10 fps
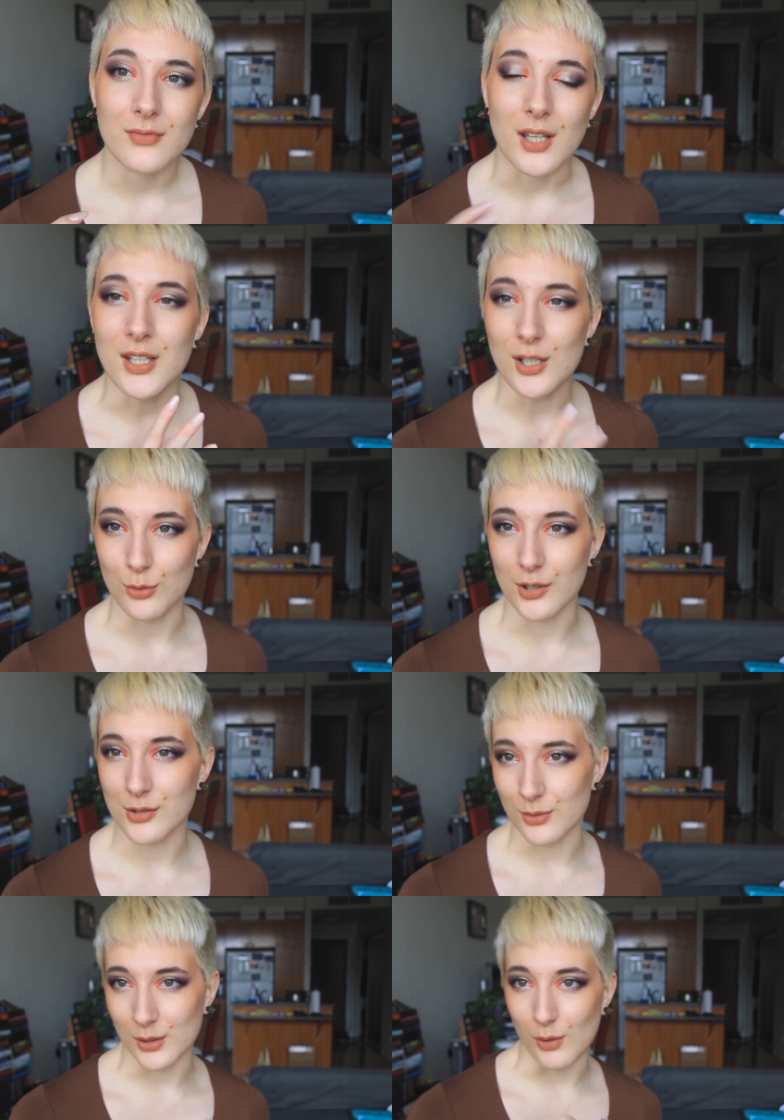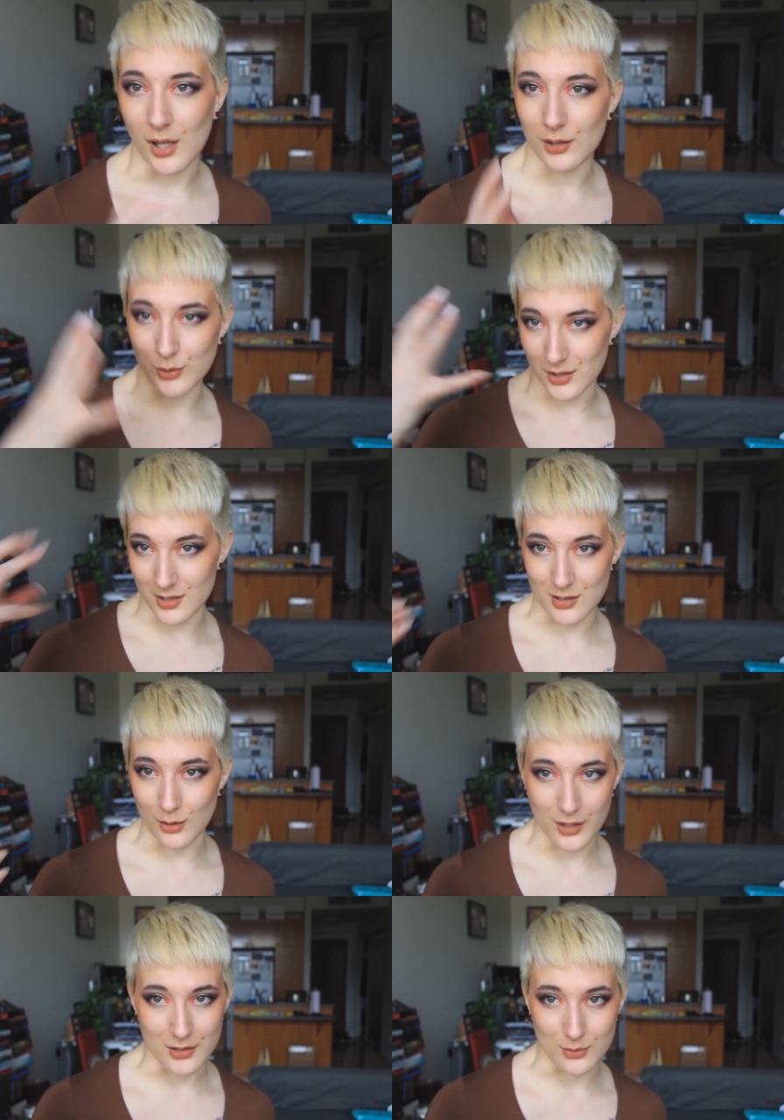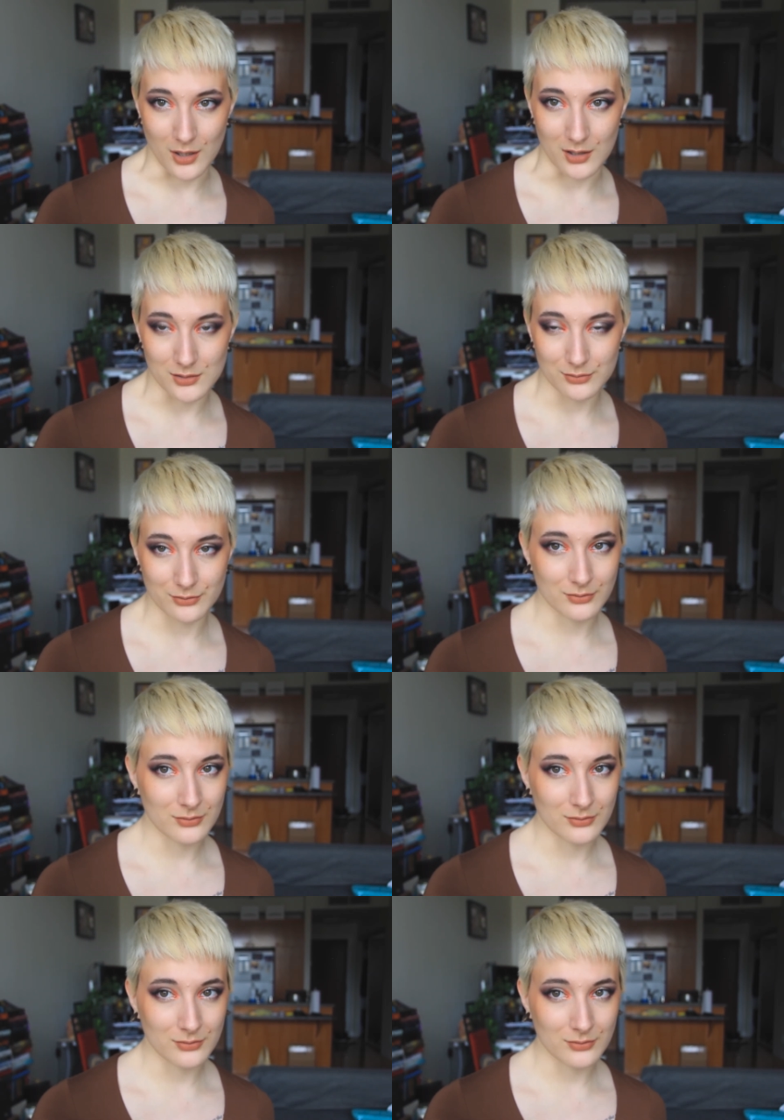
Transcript: I think it works really well with this look as well.